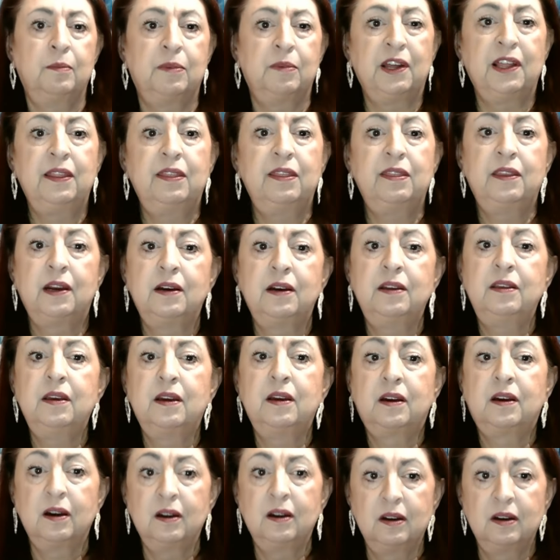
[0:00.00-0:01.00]
But there
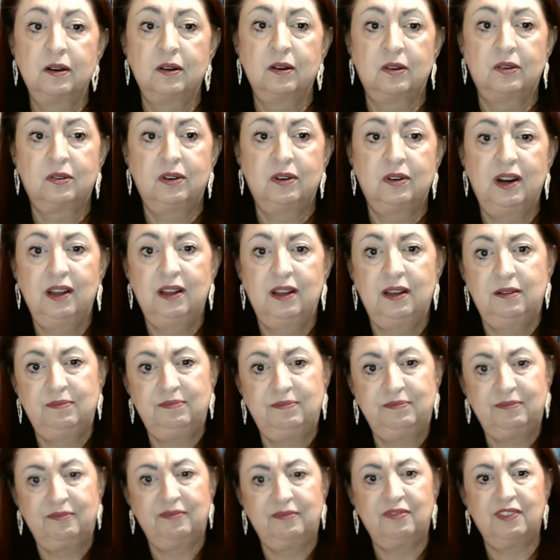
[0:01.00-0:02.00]
you go.
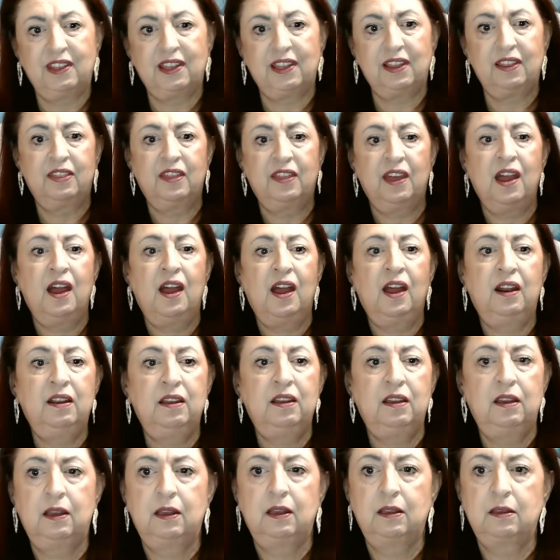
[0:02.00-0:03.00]
That
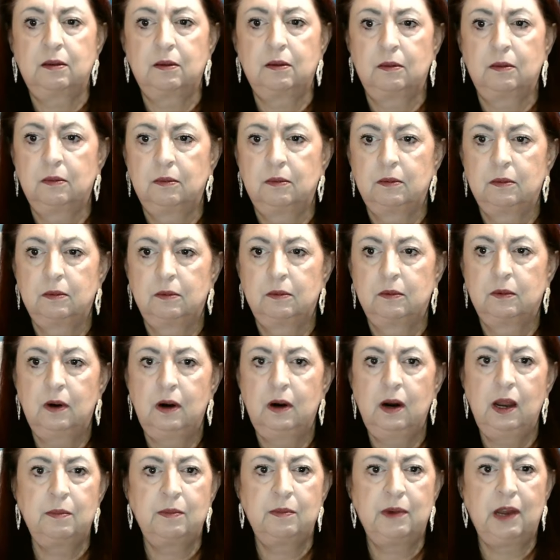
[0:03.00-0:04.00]
is,
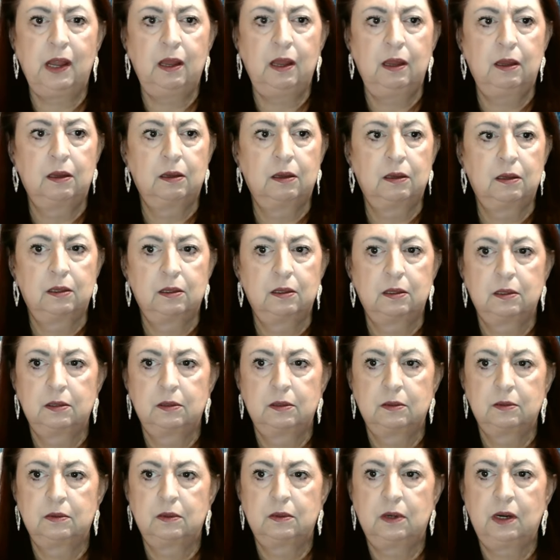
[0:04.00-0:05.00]
where am I?
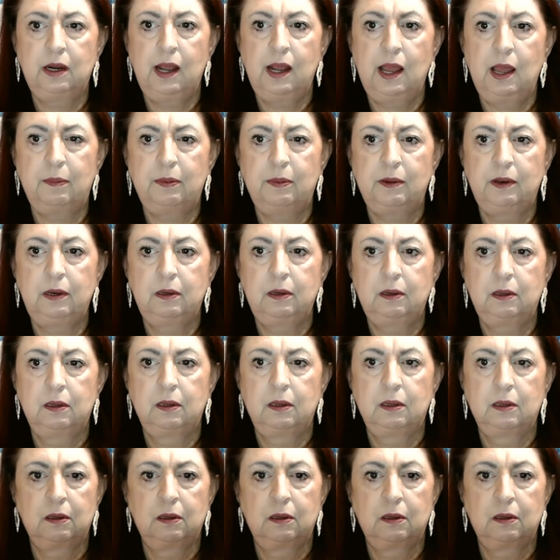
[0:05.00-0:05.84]
What happened?